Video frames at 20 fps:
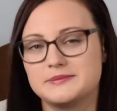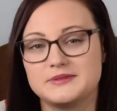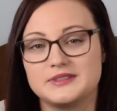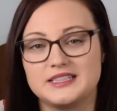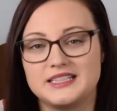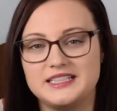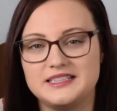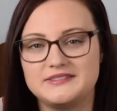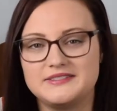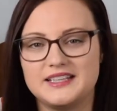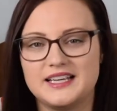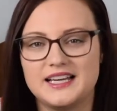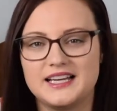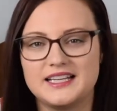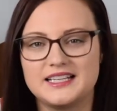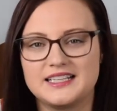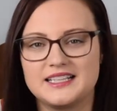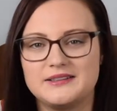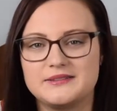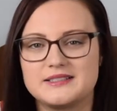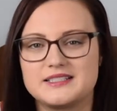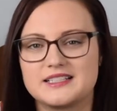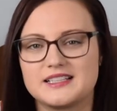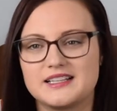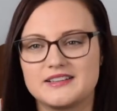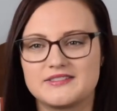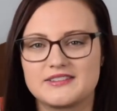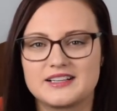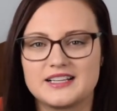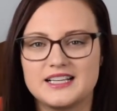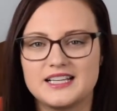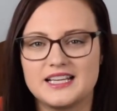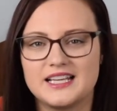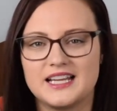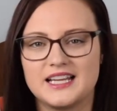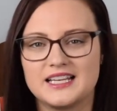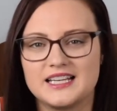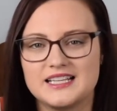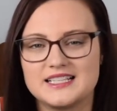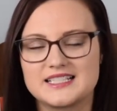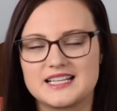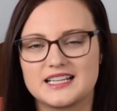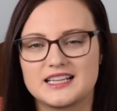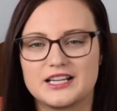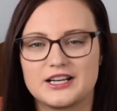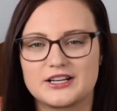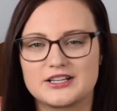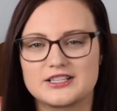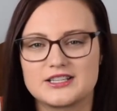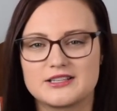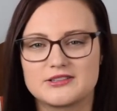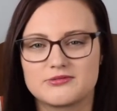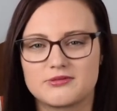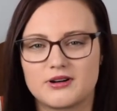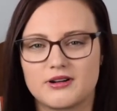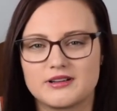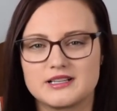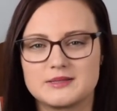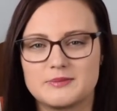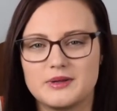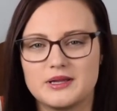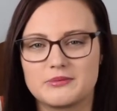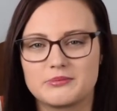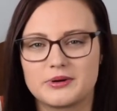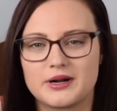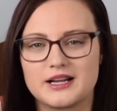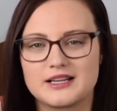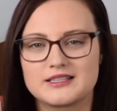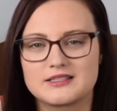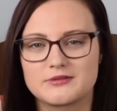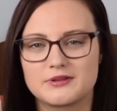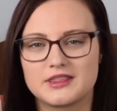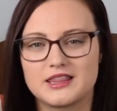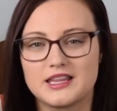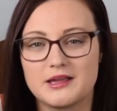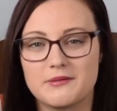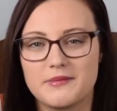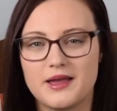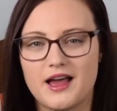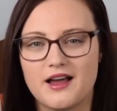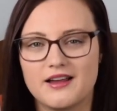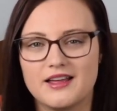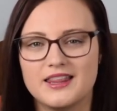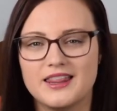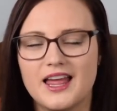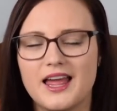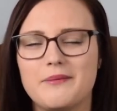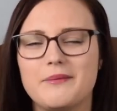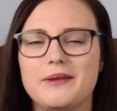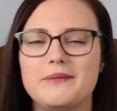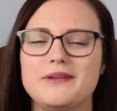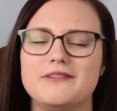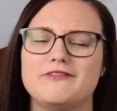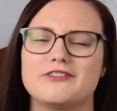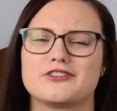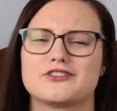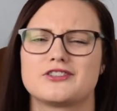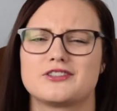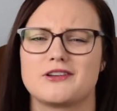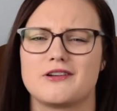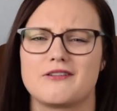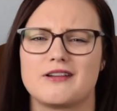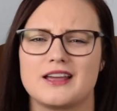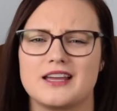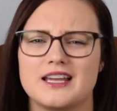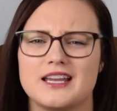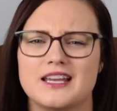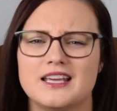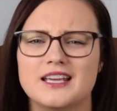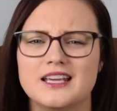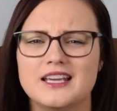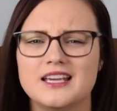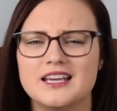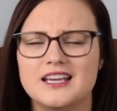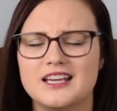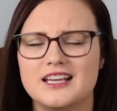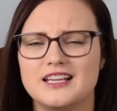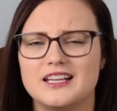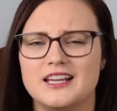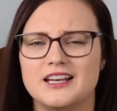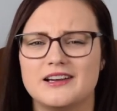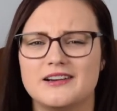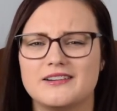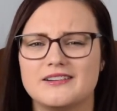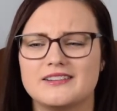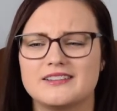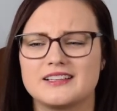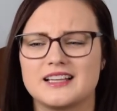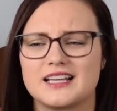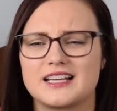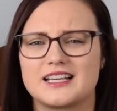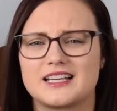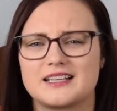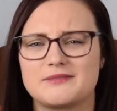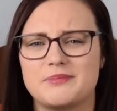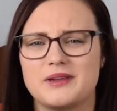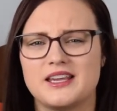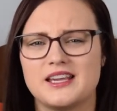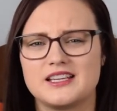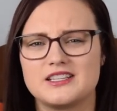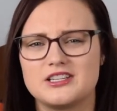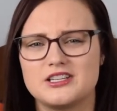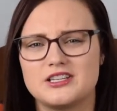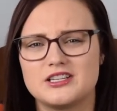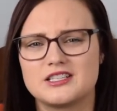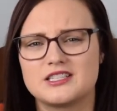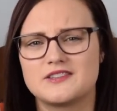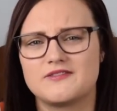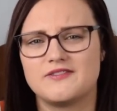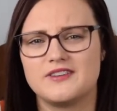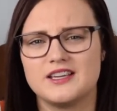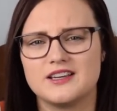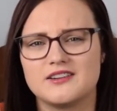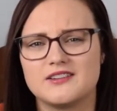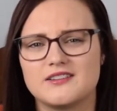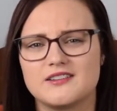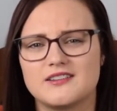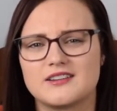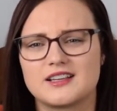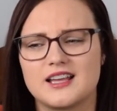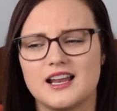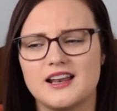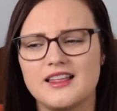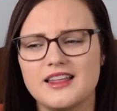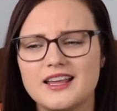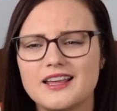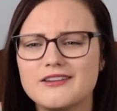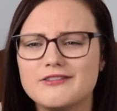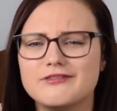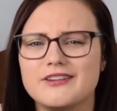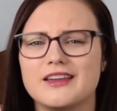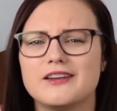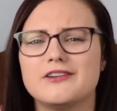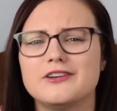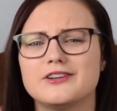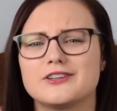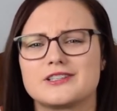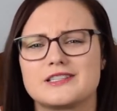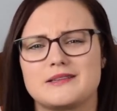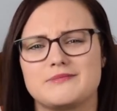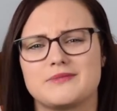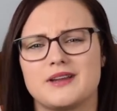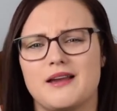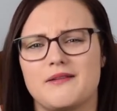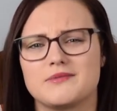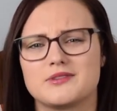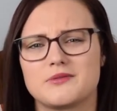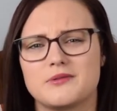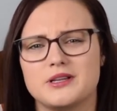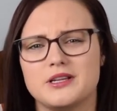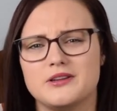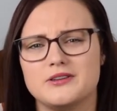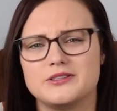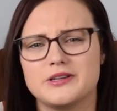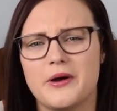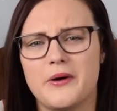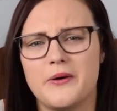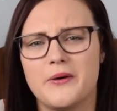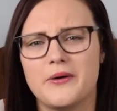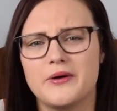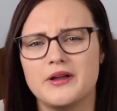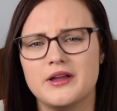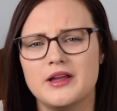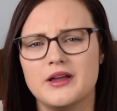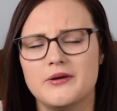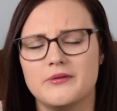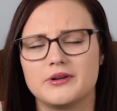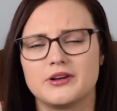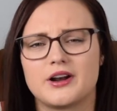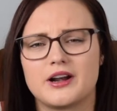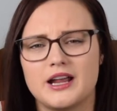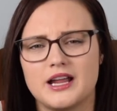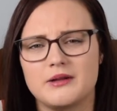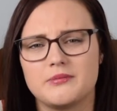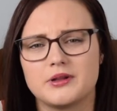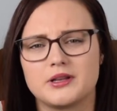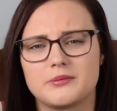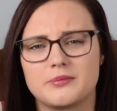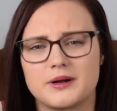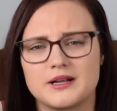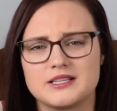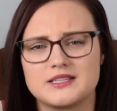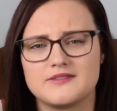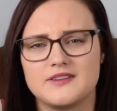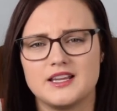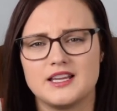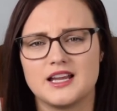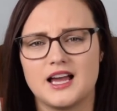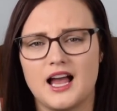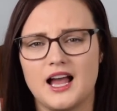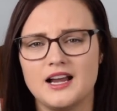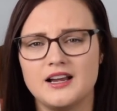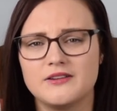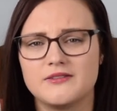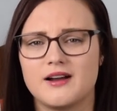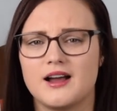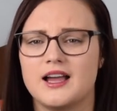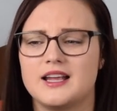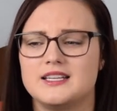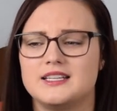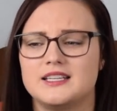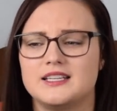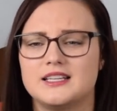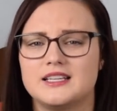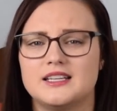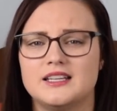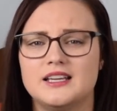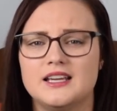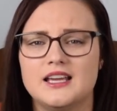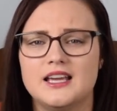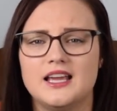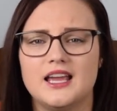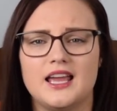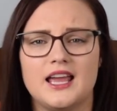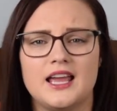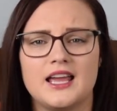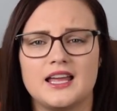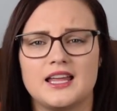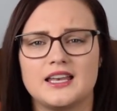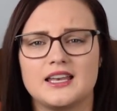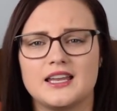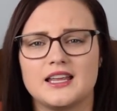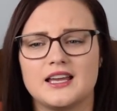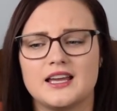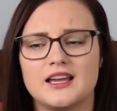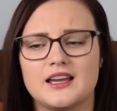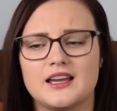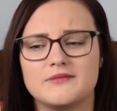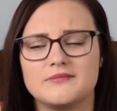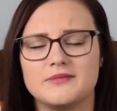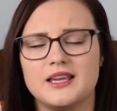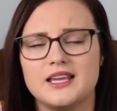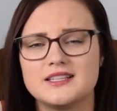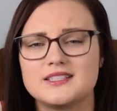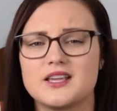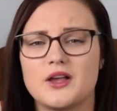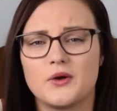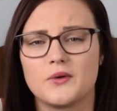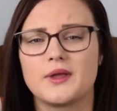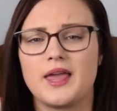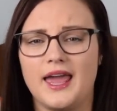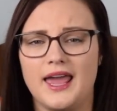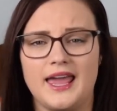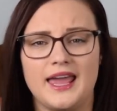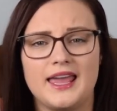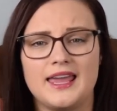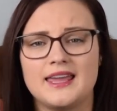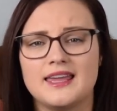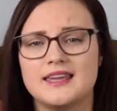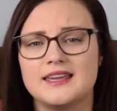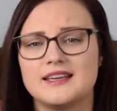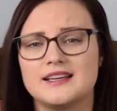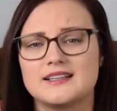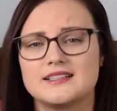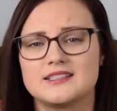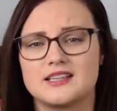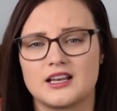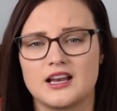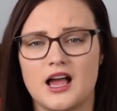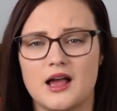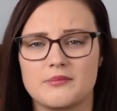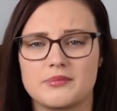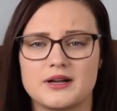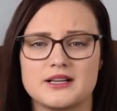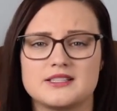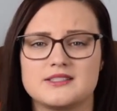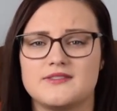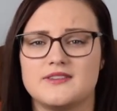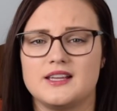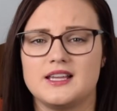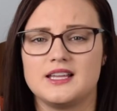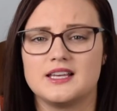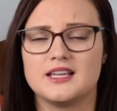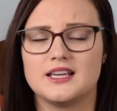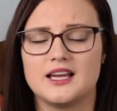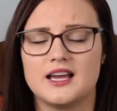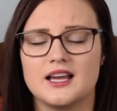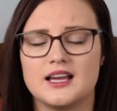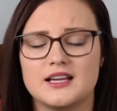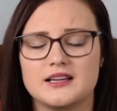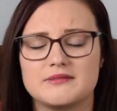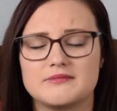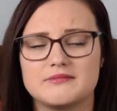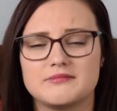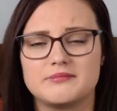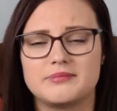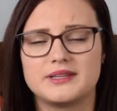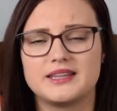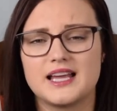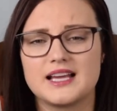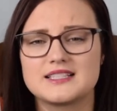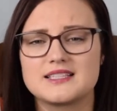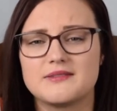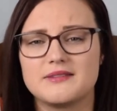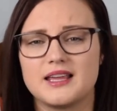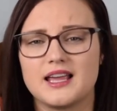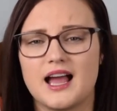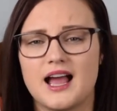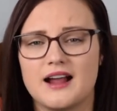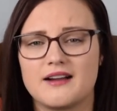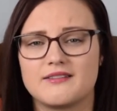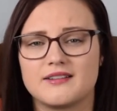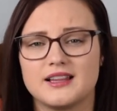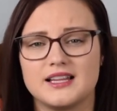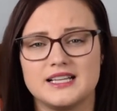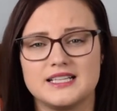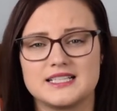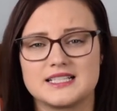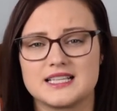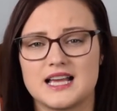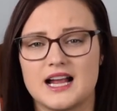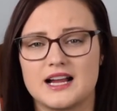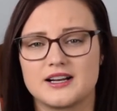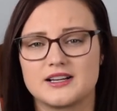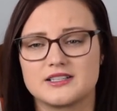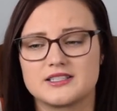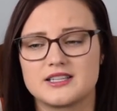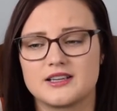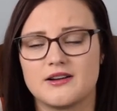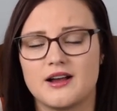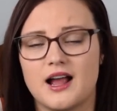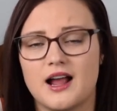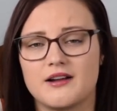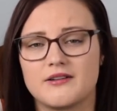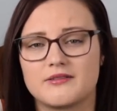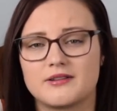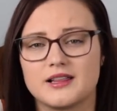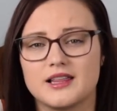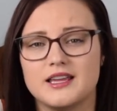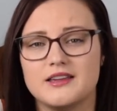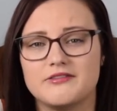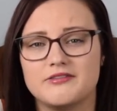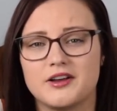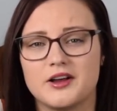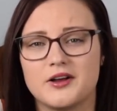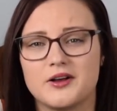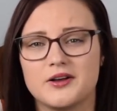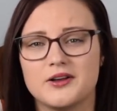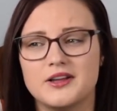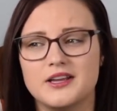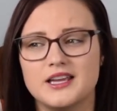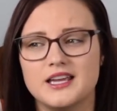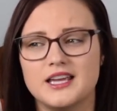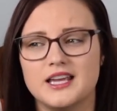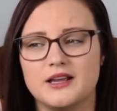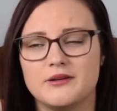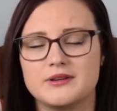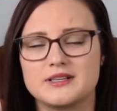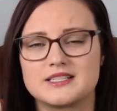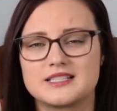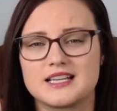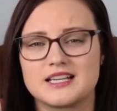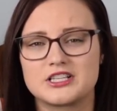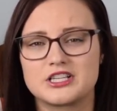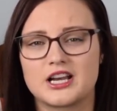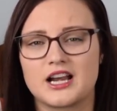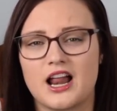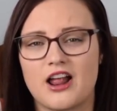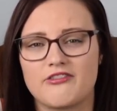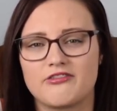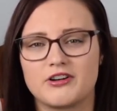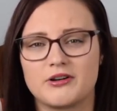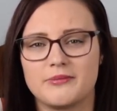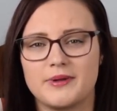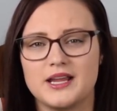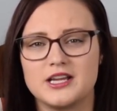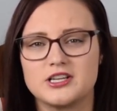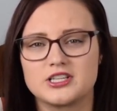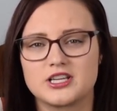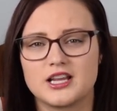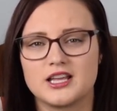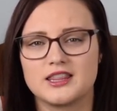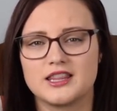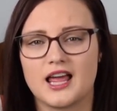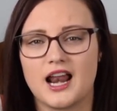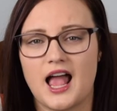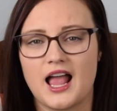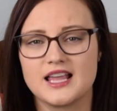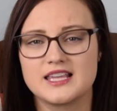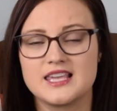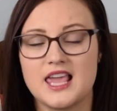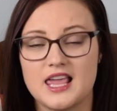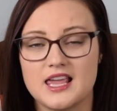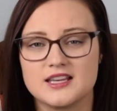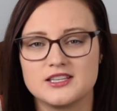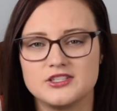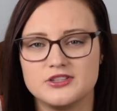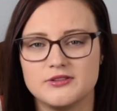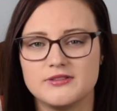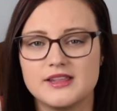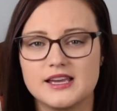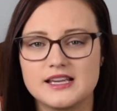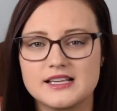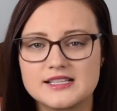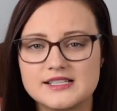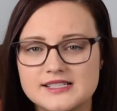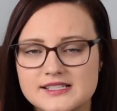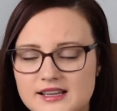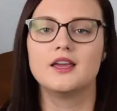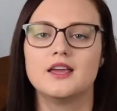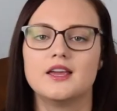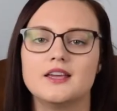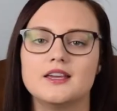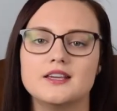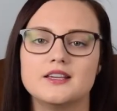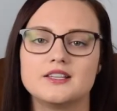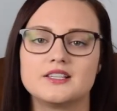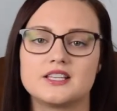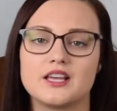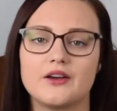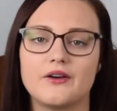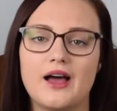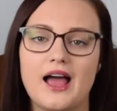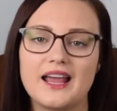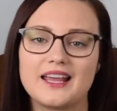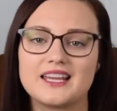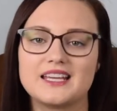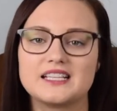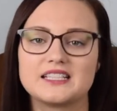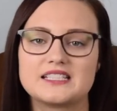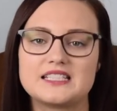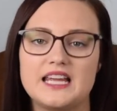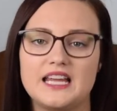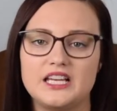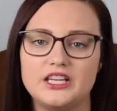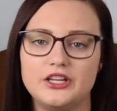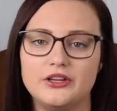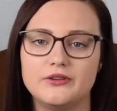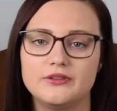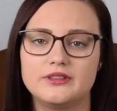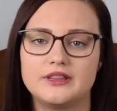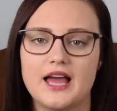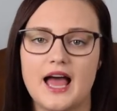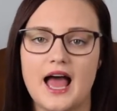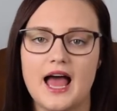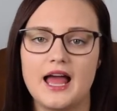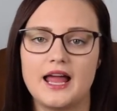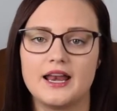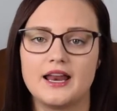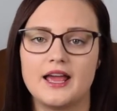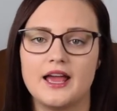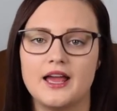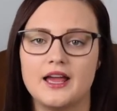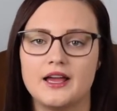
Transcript: leave yet, and he would deliver it, and he said the nurses would always be impressed with the amount, and that made me feel so good, you know, like, because you just feel kind of like a failure sometimes when you aren't able to breastfeed. I know I did, and it's okay to not breastfeed, but that's something I really desired, so I really felt it was such an affirmation that I can do this. So I continued that